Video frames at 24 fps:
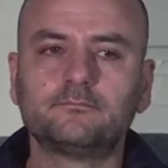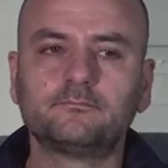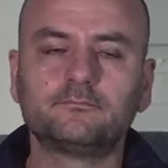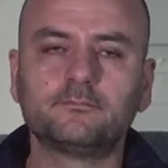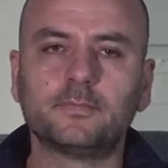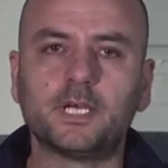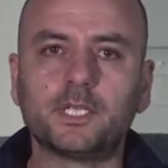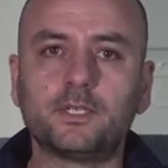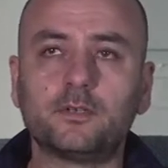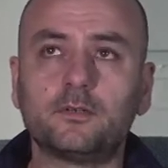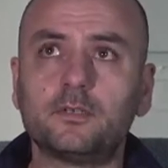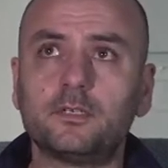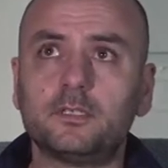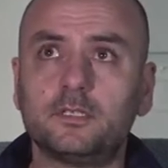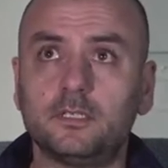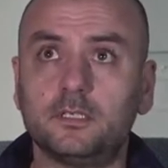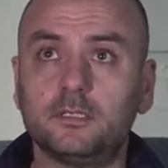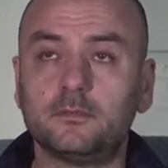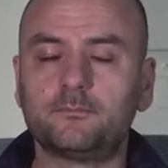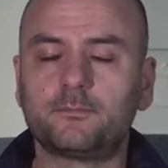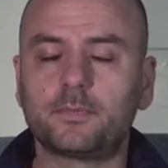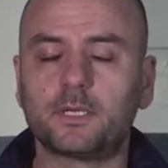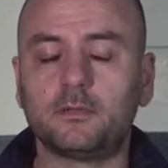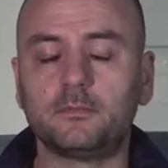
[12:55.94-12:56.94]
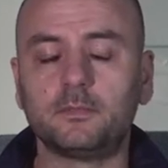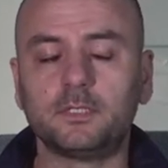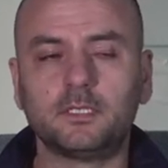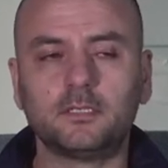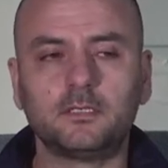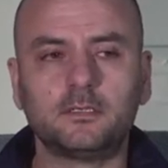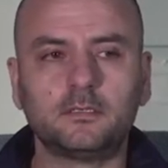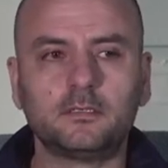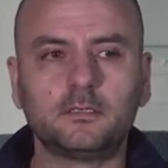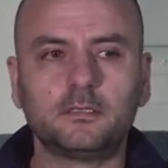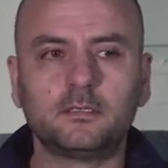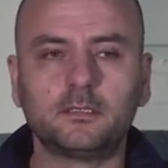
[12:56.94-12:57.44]
minority probably
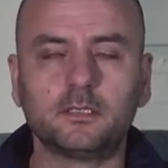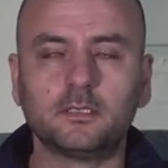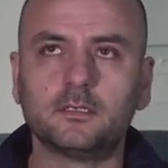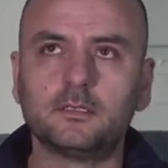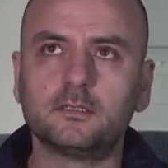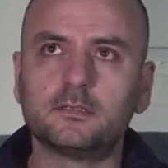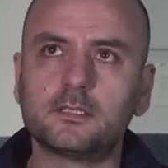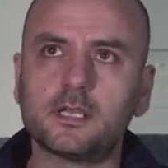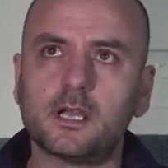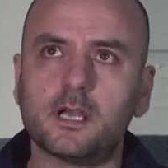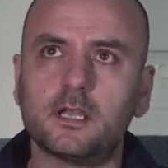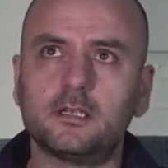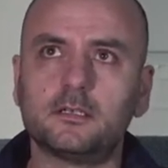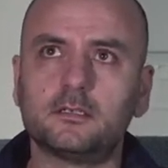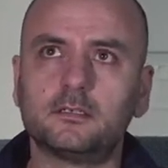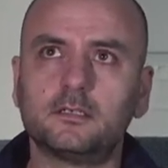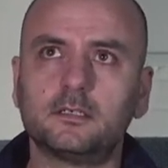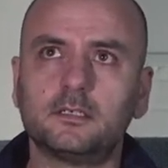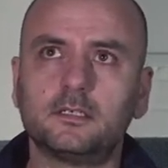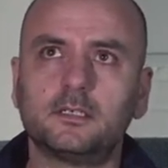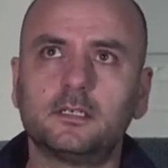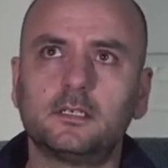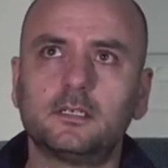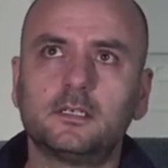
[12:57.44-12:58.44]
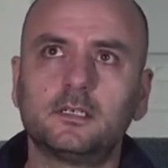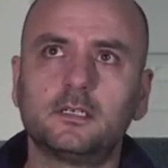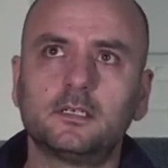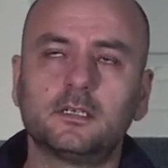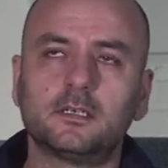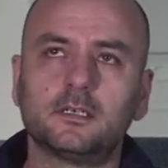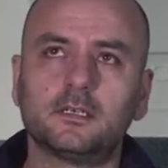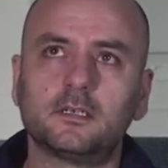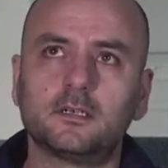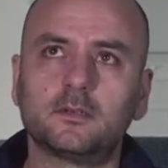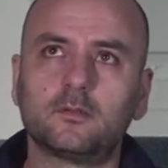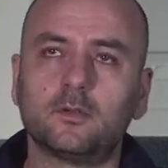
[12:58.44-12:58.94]
in, in the entire uh,
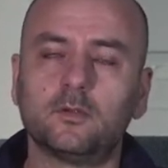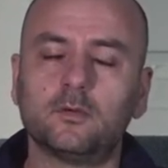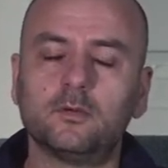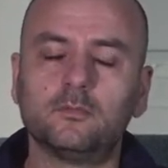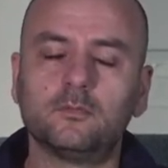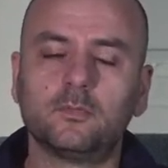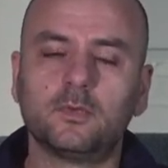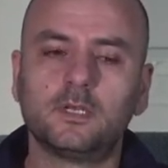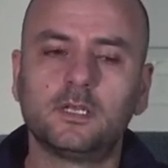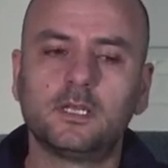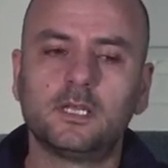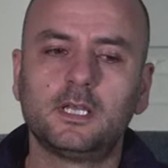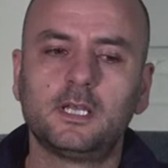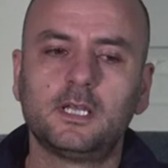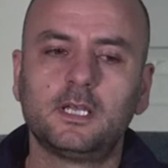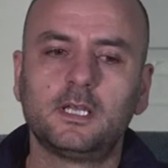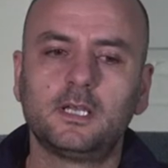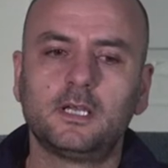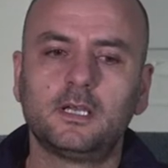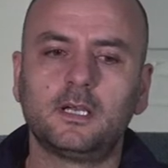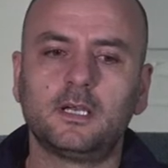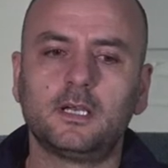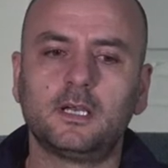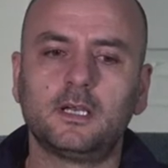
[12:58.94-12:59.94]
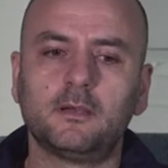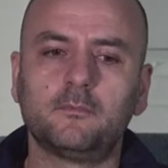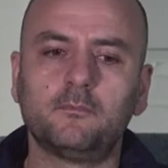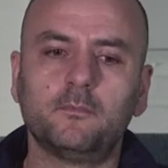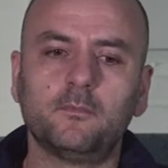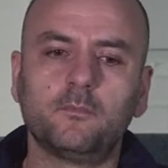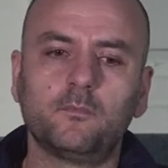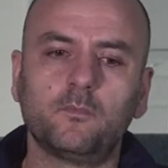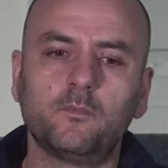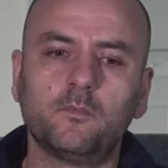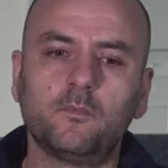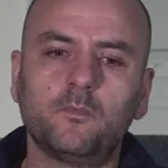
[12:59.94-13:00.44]
globe. Um,
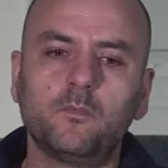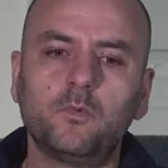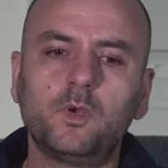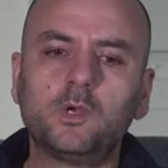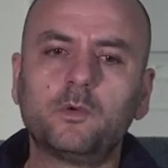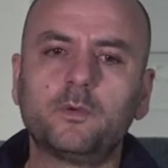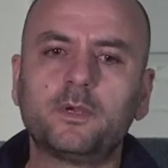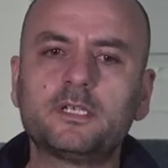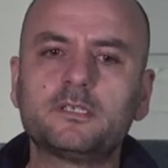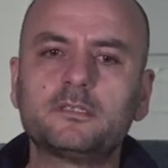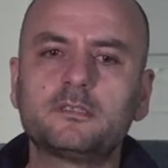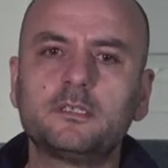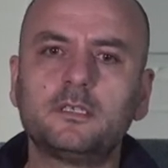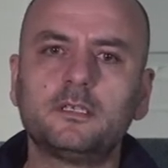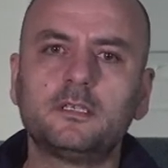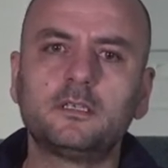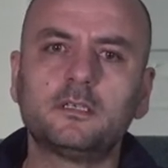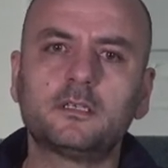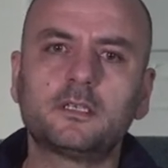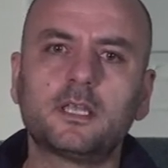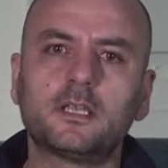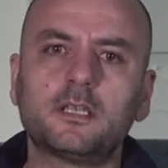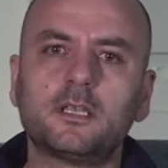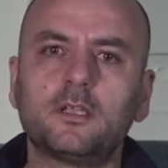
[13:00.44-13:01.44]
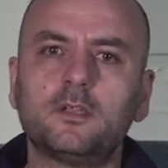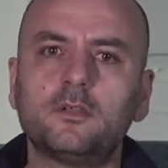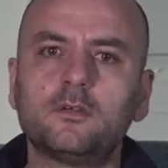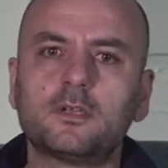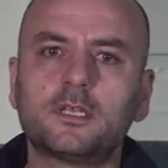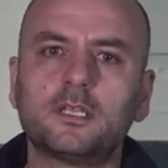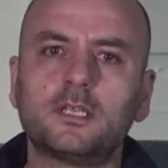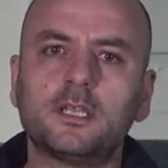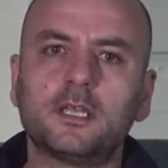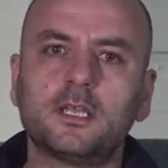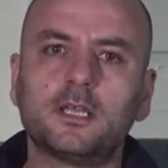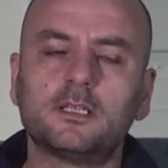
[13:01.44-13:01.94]
we were still kind of
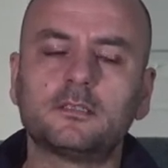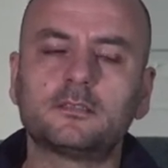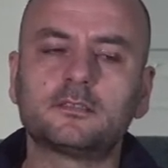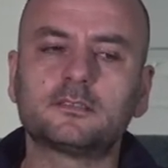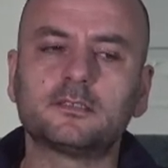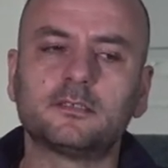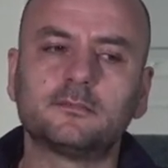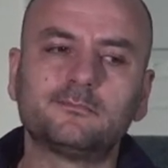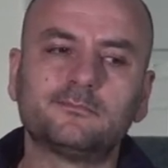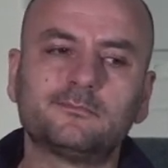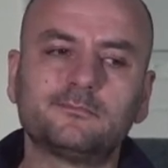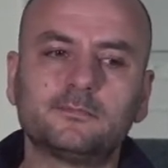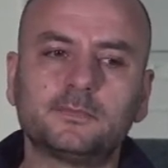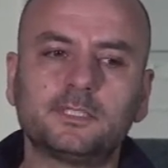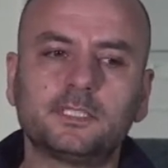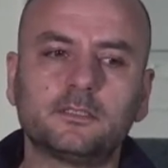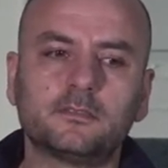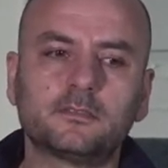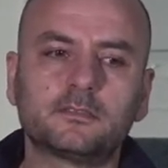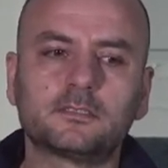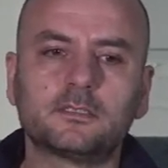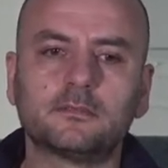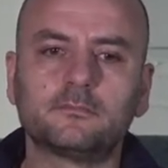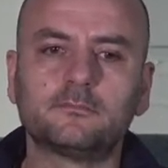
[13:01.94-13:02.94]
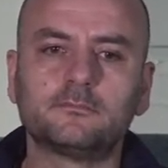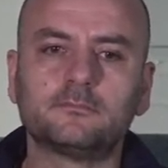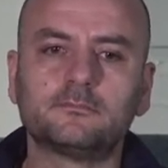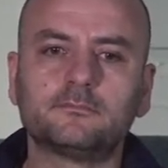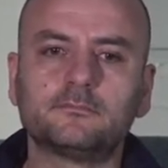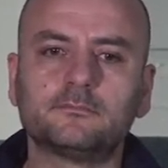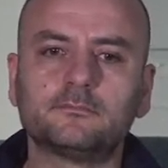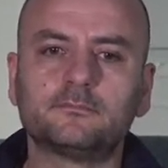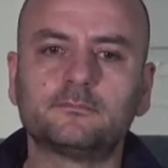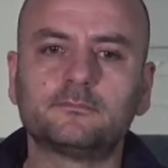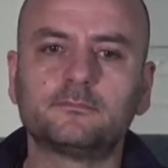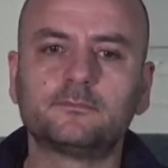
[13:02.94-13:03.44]
looking at some, you know, some,
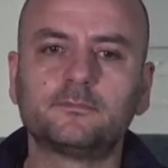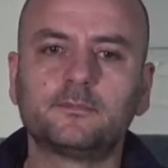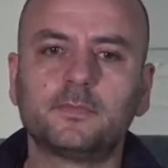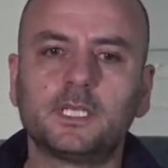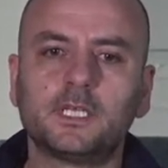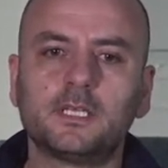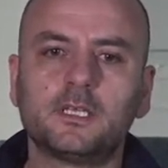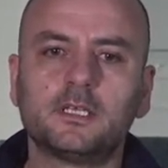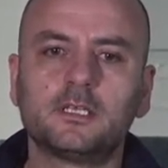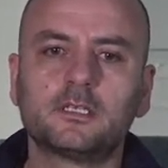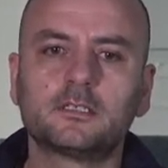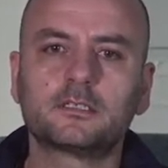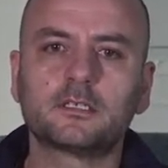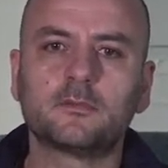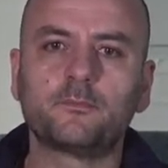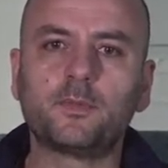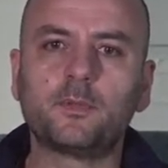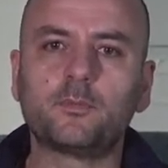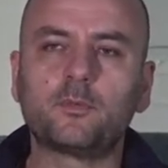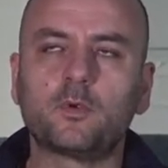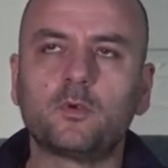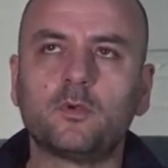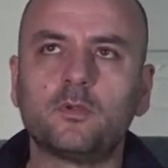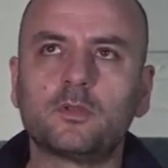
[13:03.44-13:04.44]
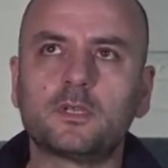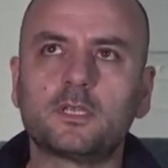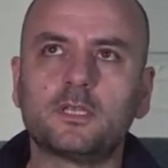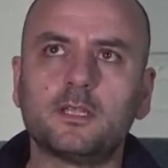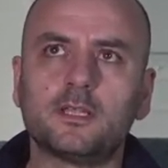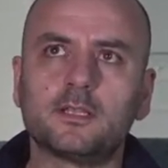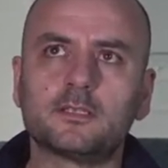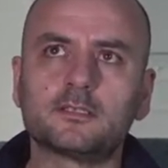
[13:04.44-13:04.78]
some people were looking at